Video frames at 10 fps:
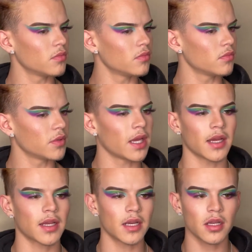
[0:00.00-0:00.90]
yeah, it
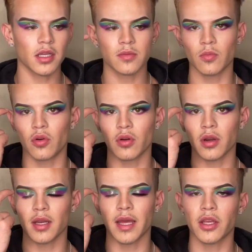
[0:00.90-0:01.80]
kind of looks more
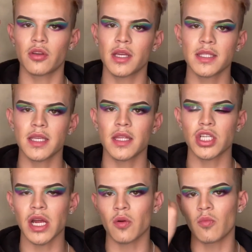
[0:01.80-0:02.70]
like you can see the
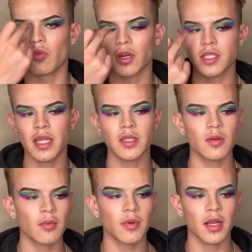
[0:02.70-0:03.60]
shadow more. So that's what
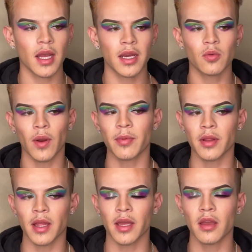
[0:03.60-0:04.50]
I'm gonna kind of
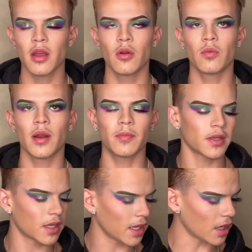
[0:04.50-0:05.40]

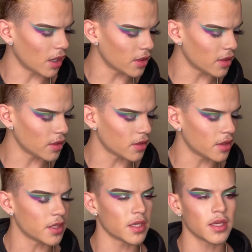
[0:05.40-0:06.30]
replicate on
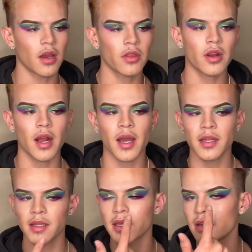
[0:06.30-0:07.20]
the other
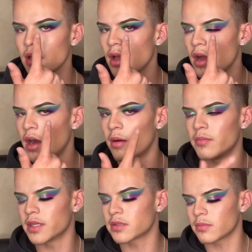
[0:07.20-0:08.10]
eyelid,
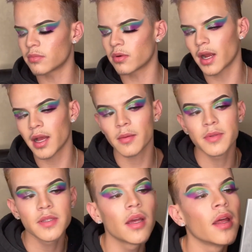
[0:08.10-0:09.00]
this one perhaps,
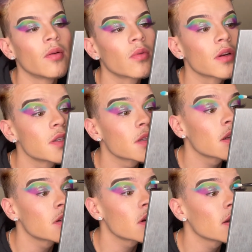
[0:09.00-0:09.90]
and we're just gonna
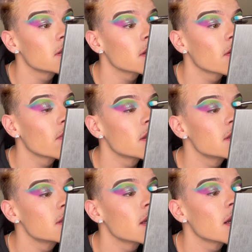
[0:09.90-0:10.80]
try to give it the
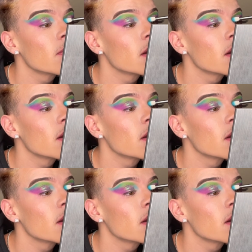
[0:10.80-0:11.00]
same